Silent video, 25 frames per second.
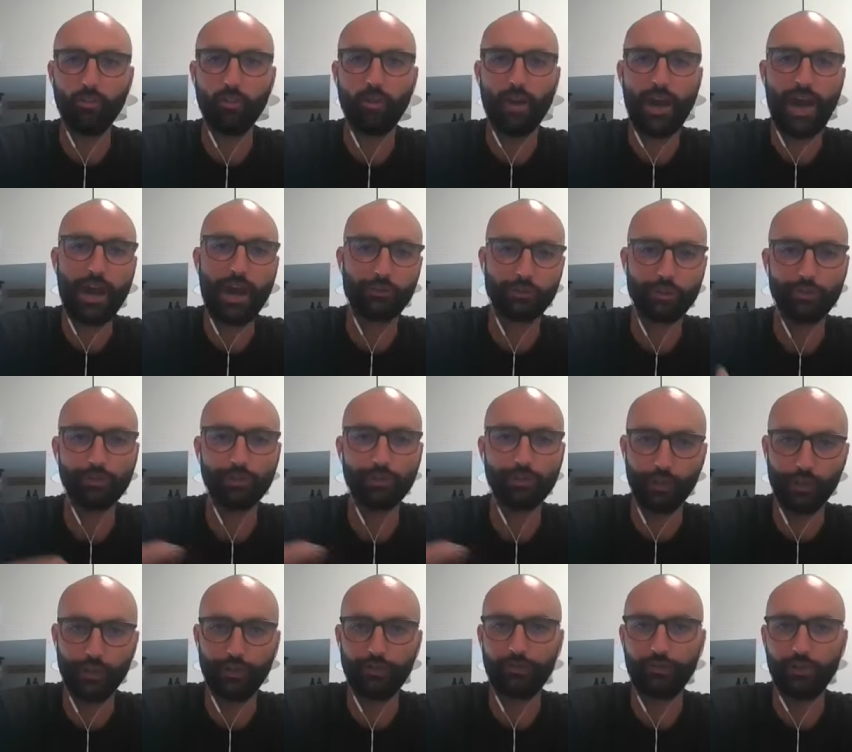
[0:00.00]
how you
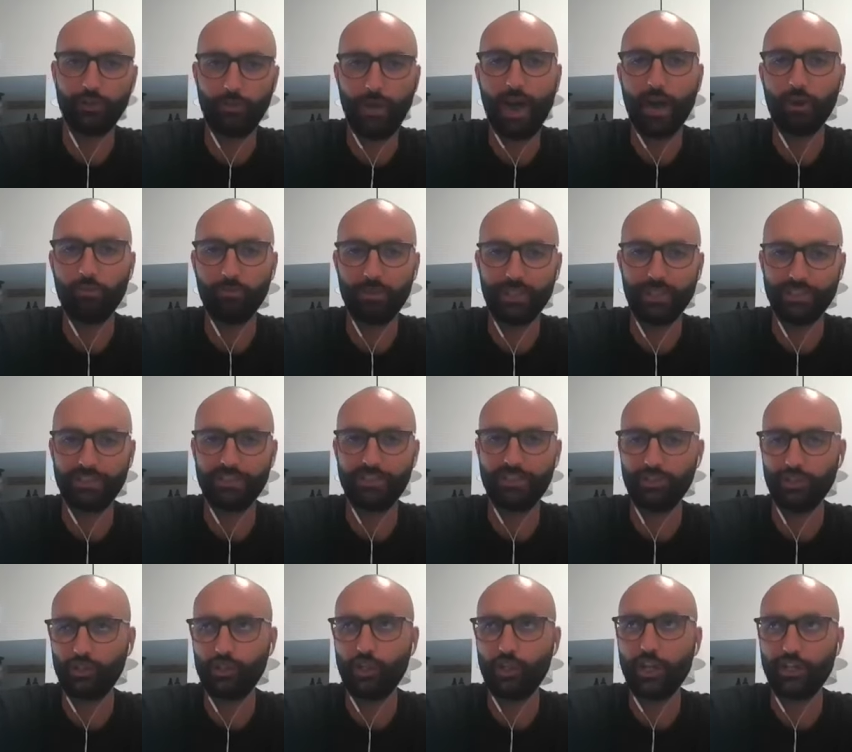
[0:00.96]
learn from how
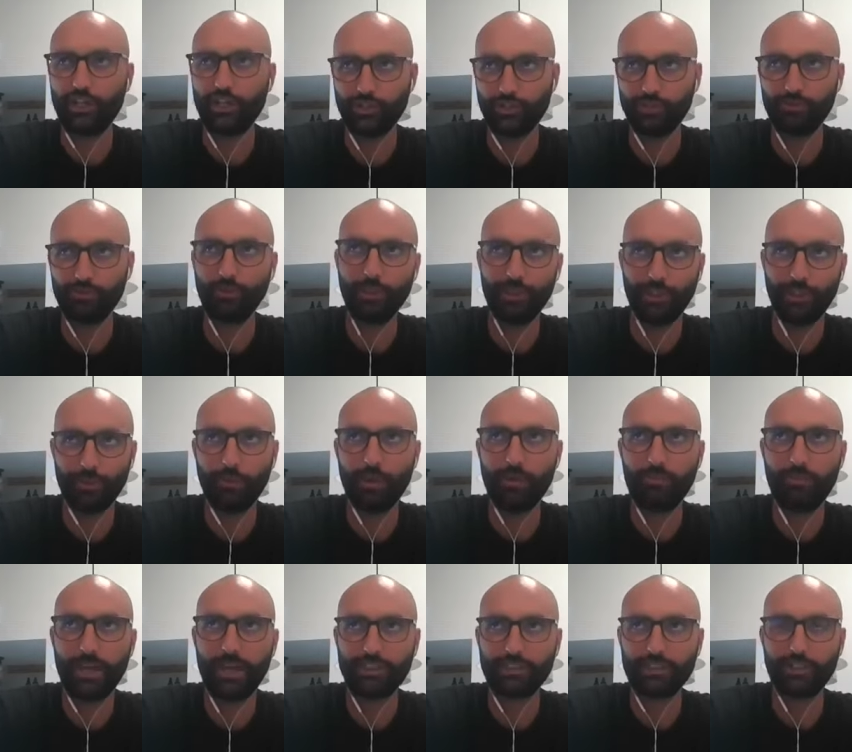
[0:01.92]
businesses change is really
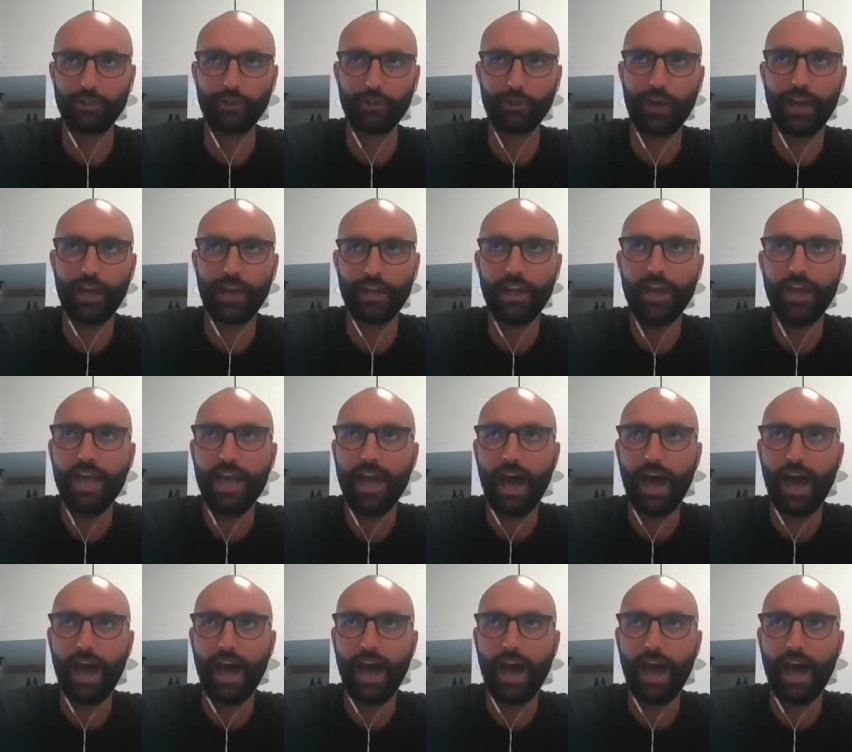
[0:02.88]
what makes it great.